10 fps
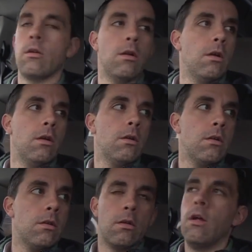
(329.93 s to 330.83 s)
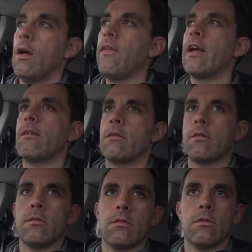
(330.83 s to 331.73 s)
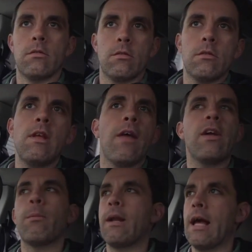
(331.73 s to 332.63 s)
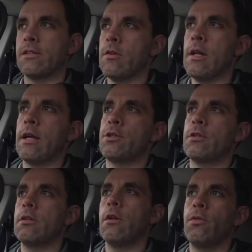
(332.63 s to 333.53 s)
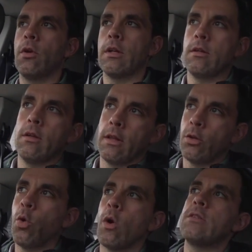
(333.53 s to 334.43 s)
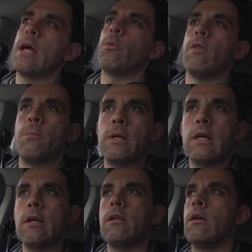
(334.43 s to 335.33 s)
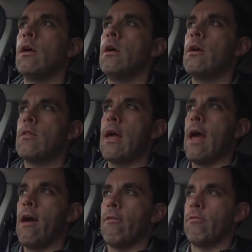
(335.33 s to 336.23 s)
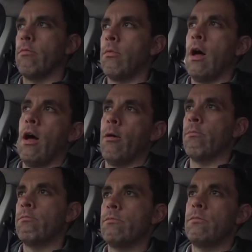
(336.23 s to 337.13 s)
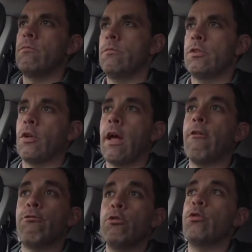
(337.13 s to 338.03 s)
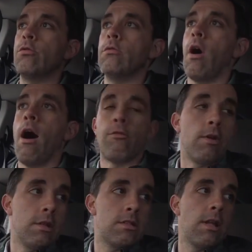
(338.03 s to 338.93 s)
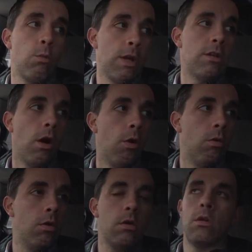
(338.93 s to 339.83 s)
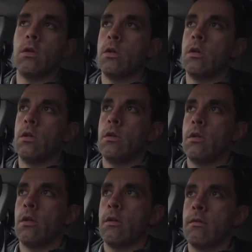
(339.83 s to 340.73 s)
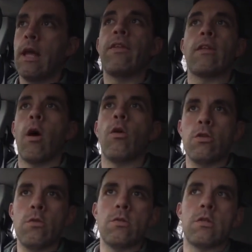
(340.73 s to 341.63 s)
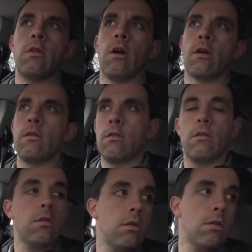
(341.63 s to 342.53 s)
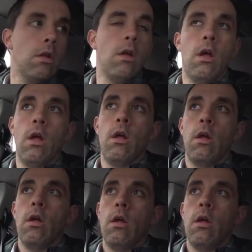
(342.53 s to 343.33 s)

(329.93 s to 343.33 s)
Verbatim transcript: hanging in there and doing it be, right. Yeah, I think everybody has their niche. You know, if you look at the like the corner table and the bean, yeah, they have um, certain kind of food. But they use the same coffee, right? I think. The yeah, I think they all use the. You don't use the bean coffee, do you?